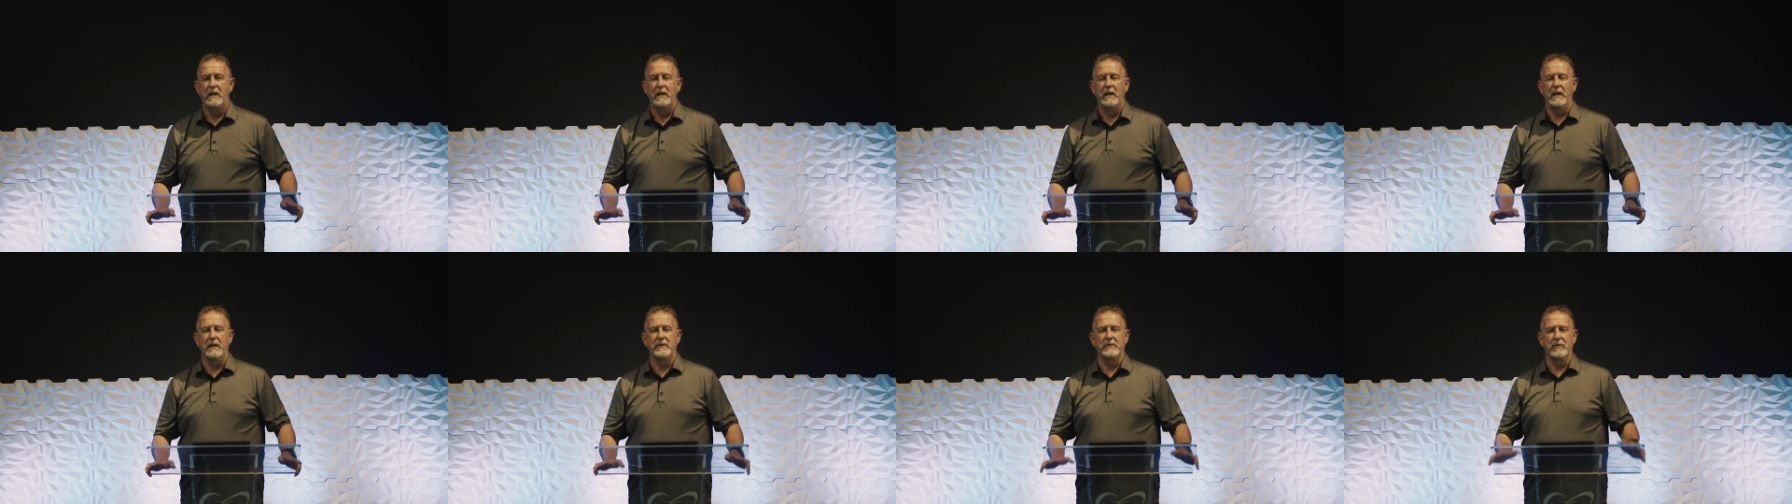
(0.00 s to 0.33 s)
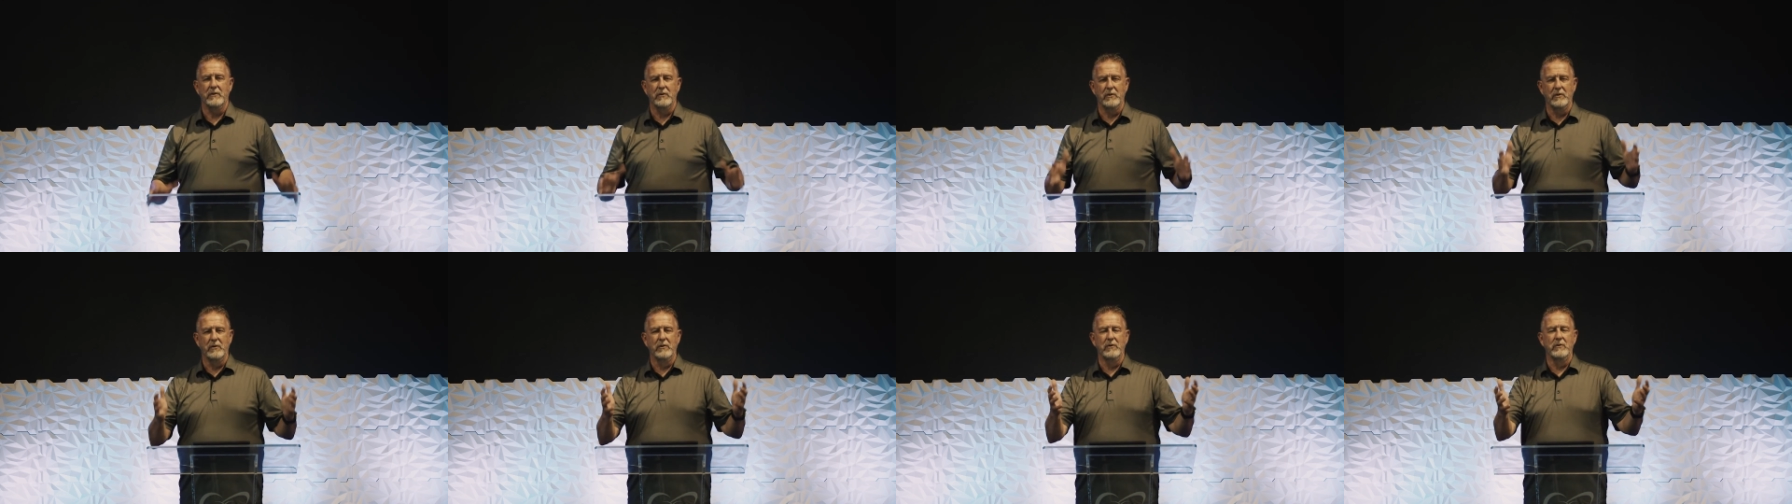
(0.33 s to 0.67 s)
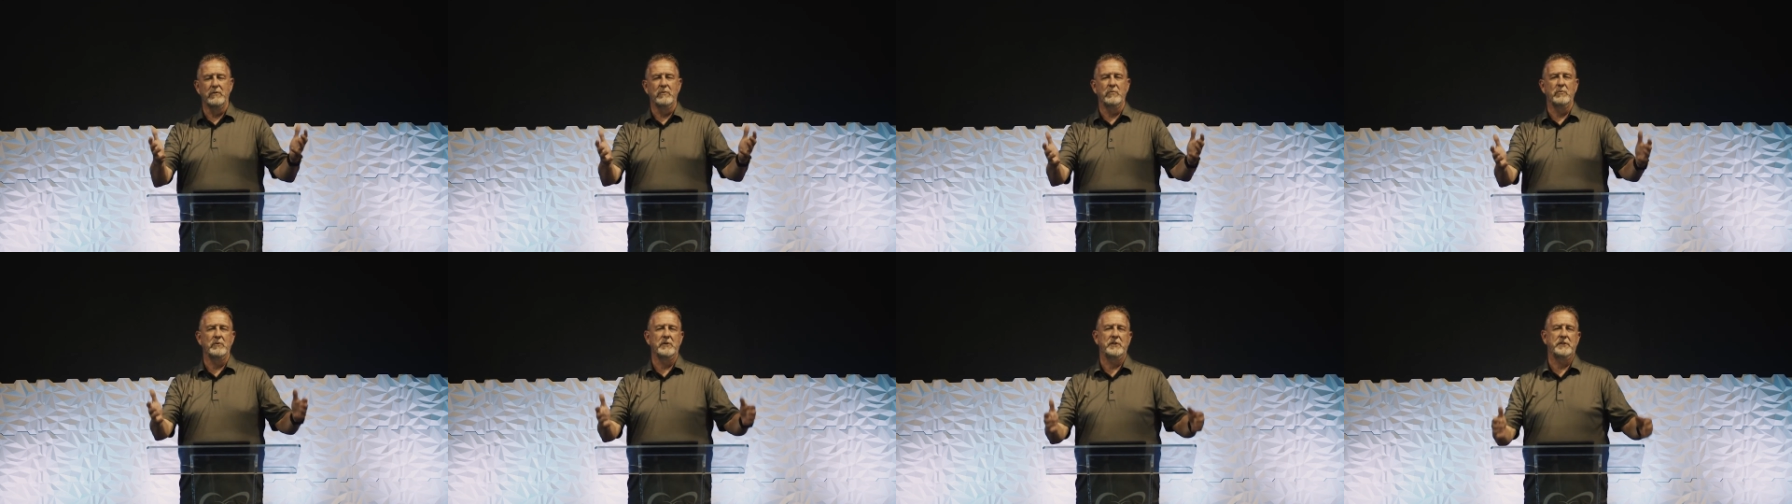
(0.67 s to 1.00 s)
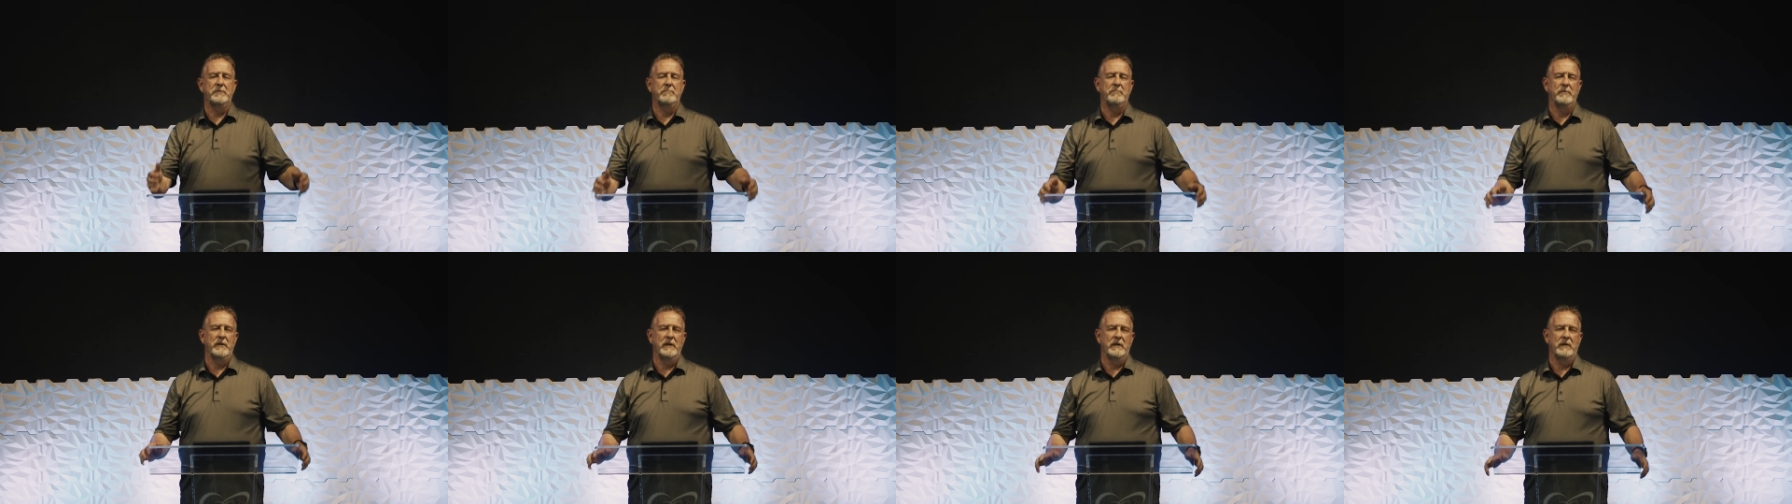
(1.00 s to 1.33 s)
and to learn
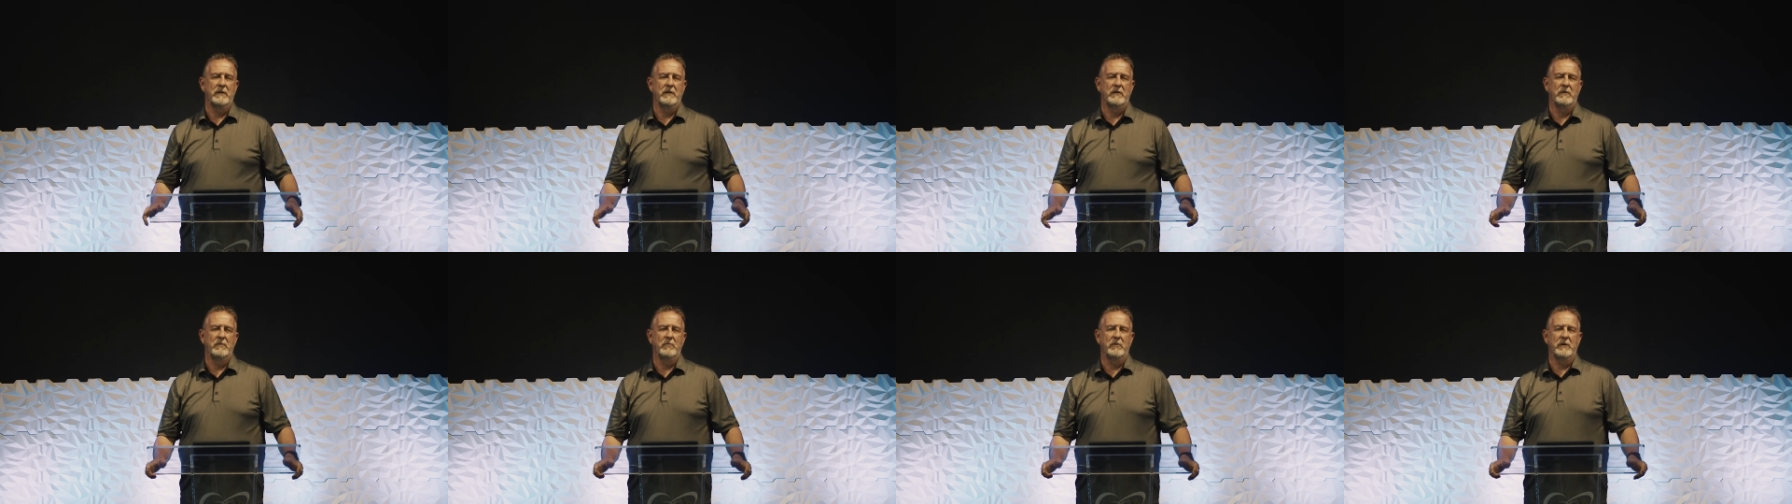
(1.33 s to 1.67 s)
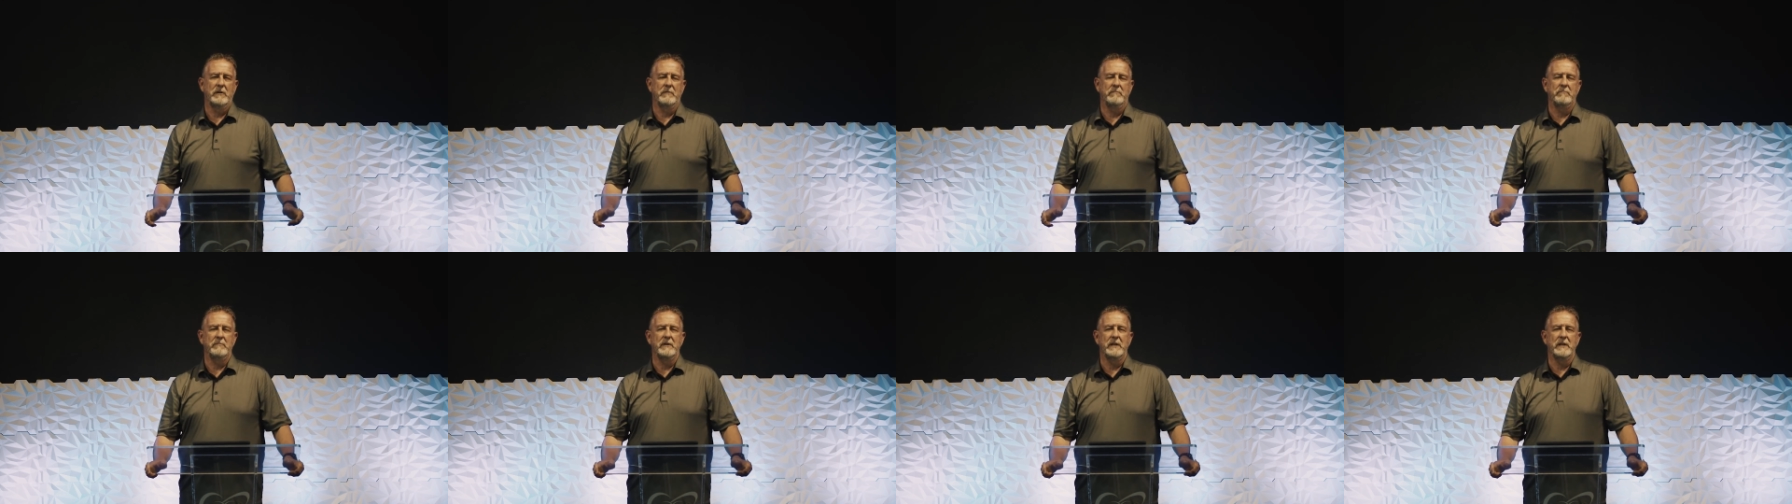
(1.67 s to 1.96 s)
with me what it